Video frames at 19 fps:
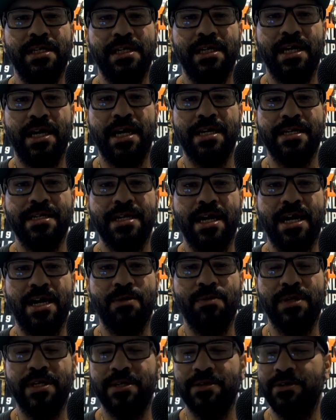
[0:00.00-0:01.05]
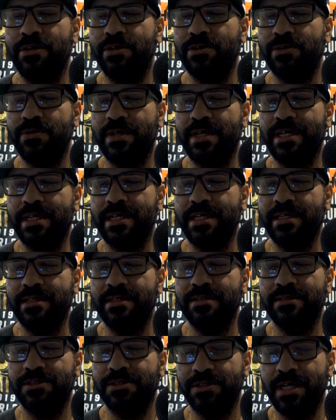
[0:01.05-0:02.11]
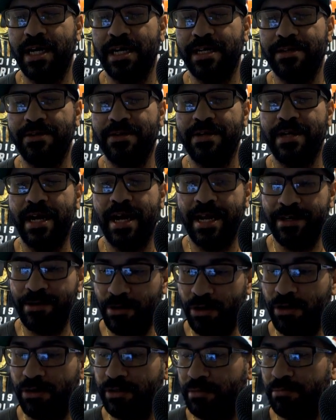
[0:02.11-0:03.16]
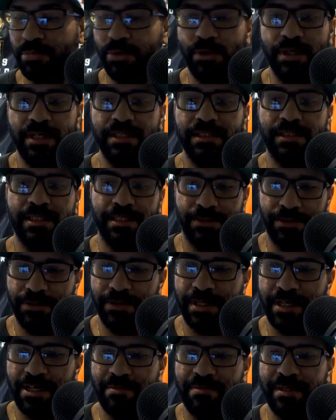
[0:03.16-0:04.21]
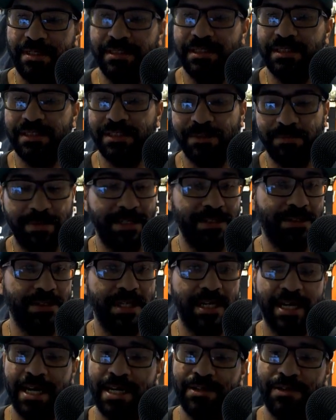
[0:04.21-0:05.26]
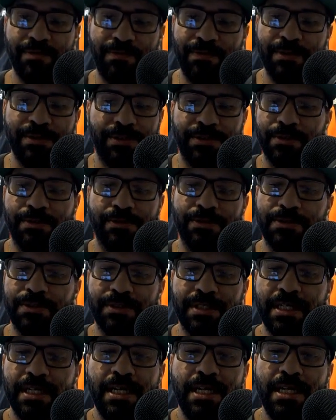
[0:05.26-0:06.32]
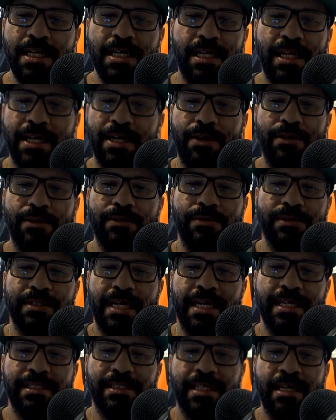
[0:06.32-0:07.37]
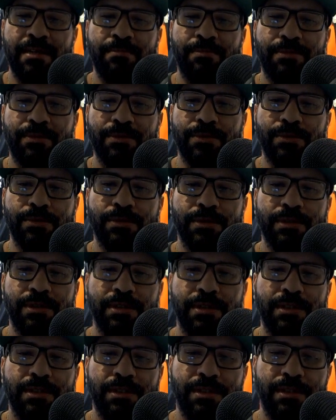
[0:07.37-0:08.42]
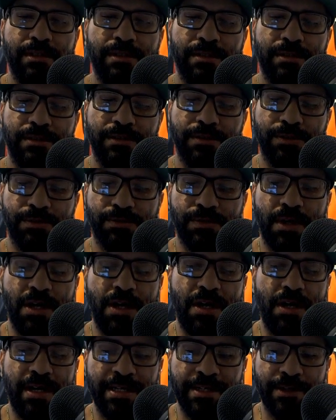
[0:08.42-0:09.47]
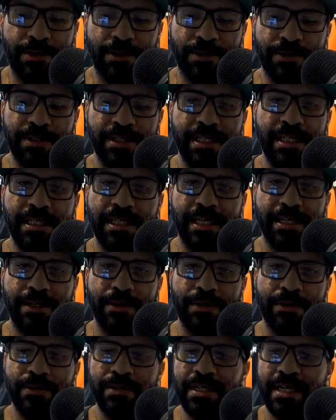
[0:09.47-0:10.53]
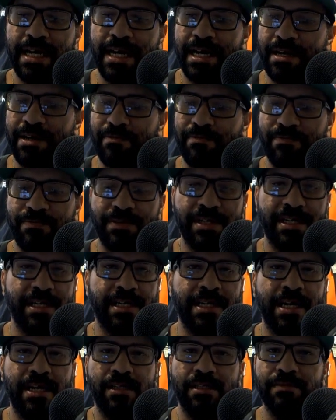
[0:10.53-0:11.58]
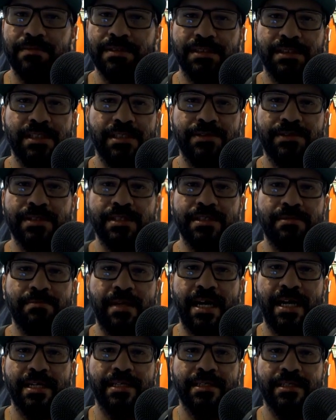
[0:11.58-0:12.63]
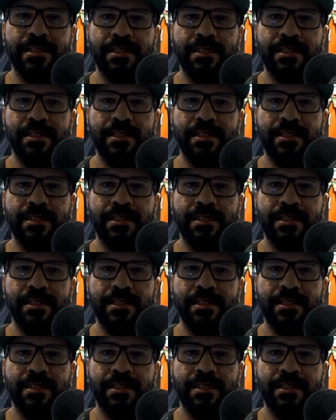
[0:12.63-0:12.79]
And we can all credit Schneider and all the boys that took care of business, especially, again, the foot soldiers. Like, all those guys came through. Straw and Ernie. Like, Ernie had a freaking hell of a series, man.